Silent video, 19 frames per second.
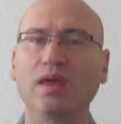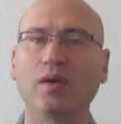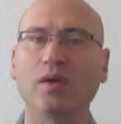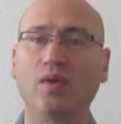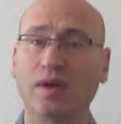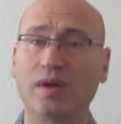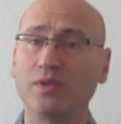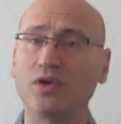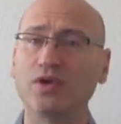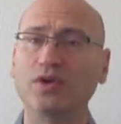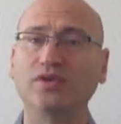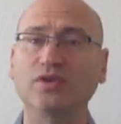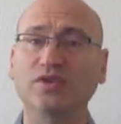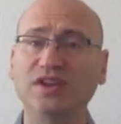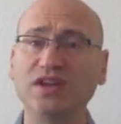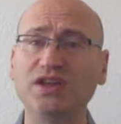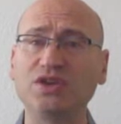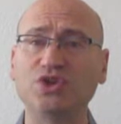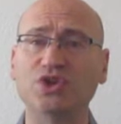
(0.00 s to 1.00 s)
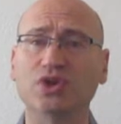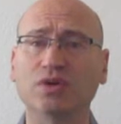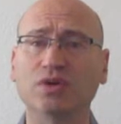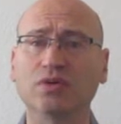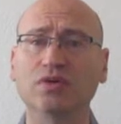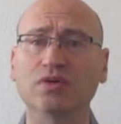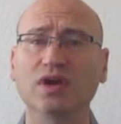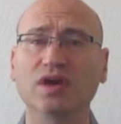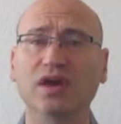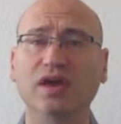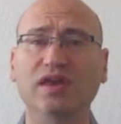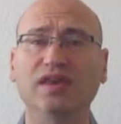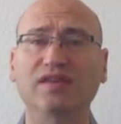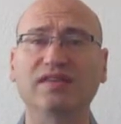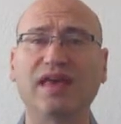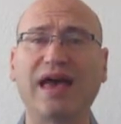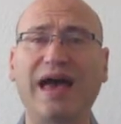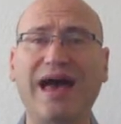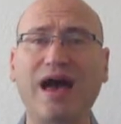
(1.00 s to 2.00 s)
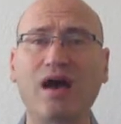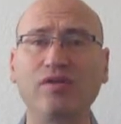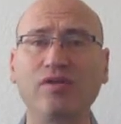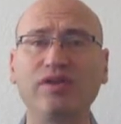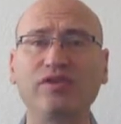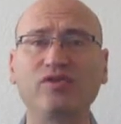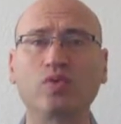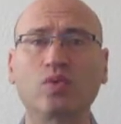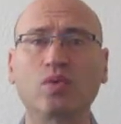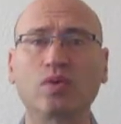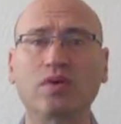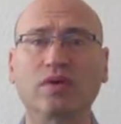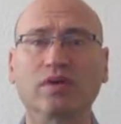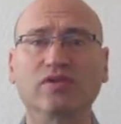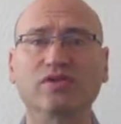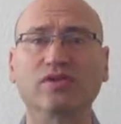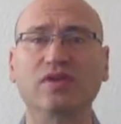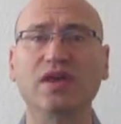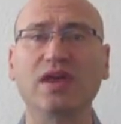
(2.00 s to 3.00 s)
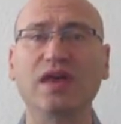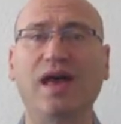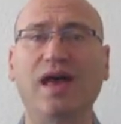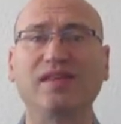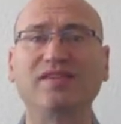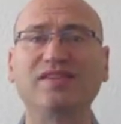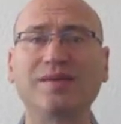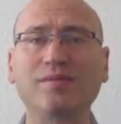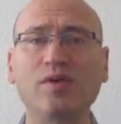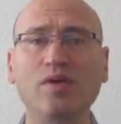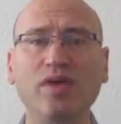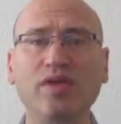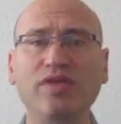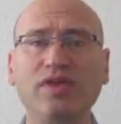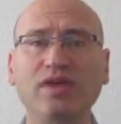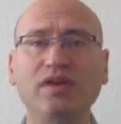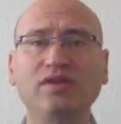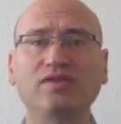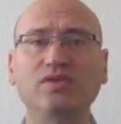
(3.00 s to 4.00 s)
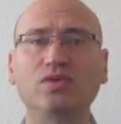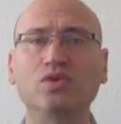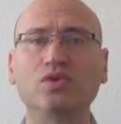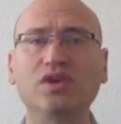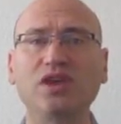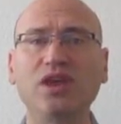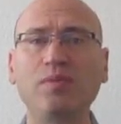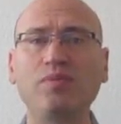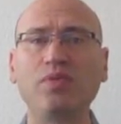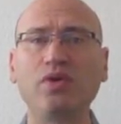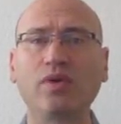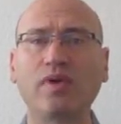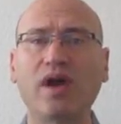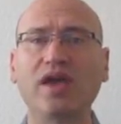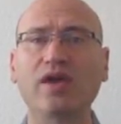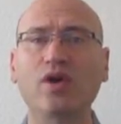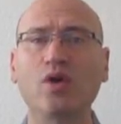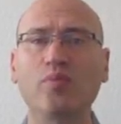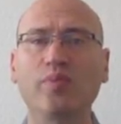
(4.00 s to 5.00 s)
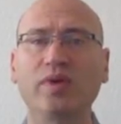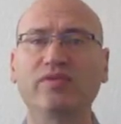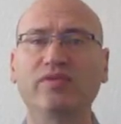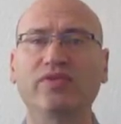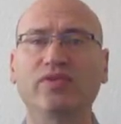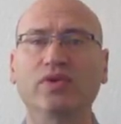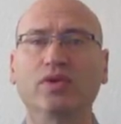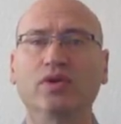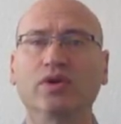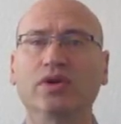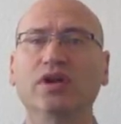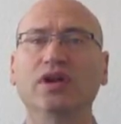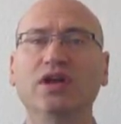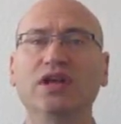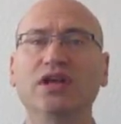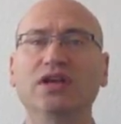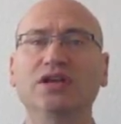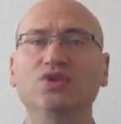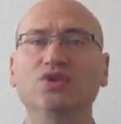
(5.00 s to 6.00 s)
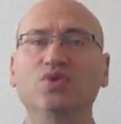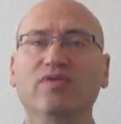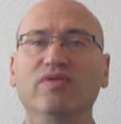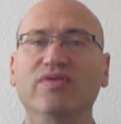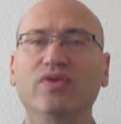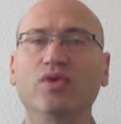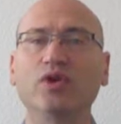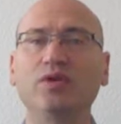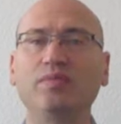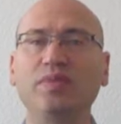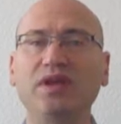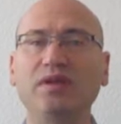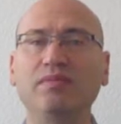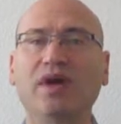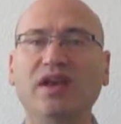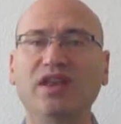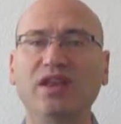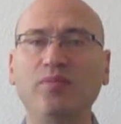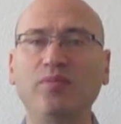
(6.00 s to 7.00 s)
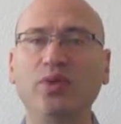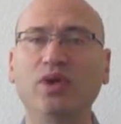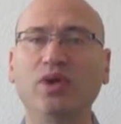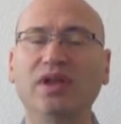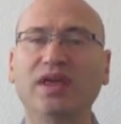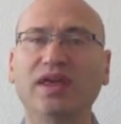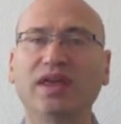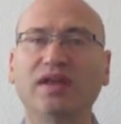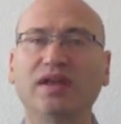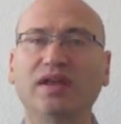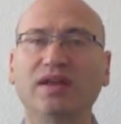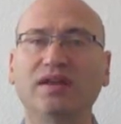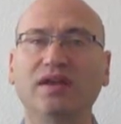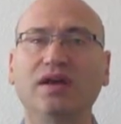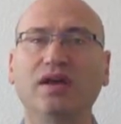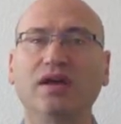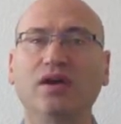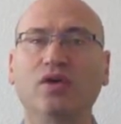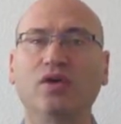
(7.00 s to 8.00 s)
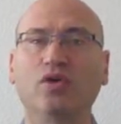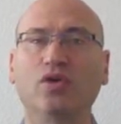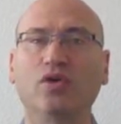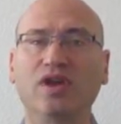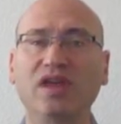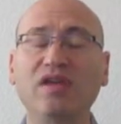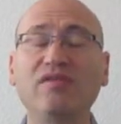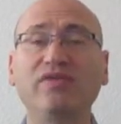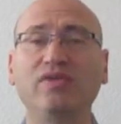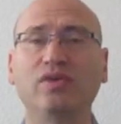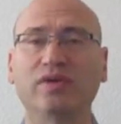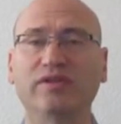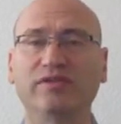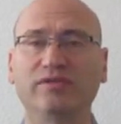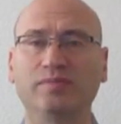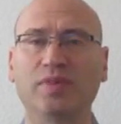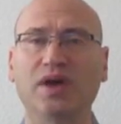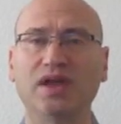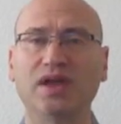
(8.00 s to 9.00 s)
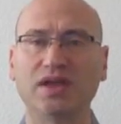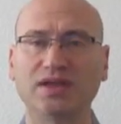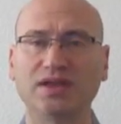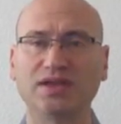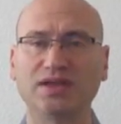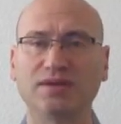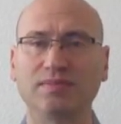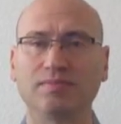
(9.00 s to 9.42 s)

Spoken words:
What I'm going to teach you is how this works and some of the things to keep your eye open for to avoid being manipulated or influenced by it.